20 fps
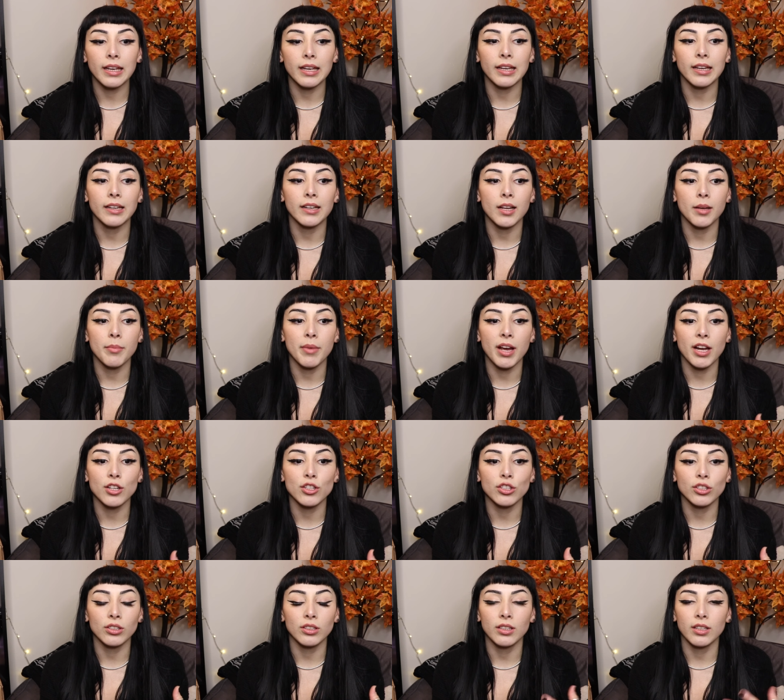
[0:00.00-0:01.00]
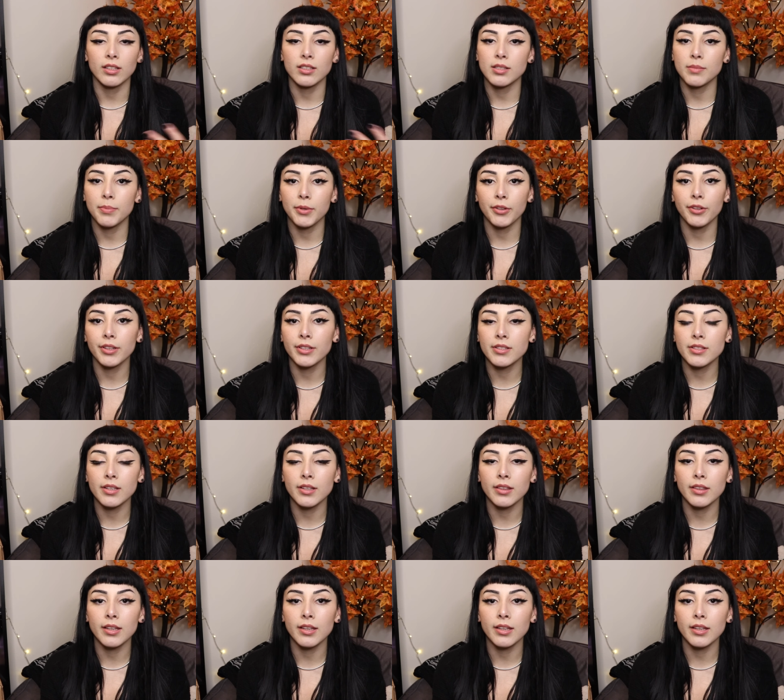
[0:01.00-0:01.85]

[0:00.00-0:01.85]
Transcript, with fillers: and I'm actually experiencing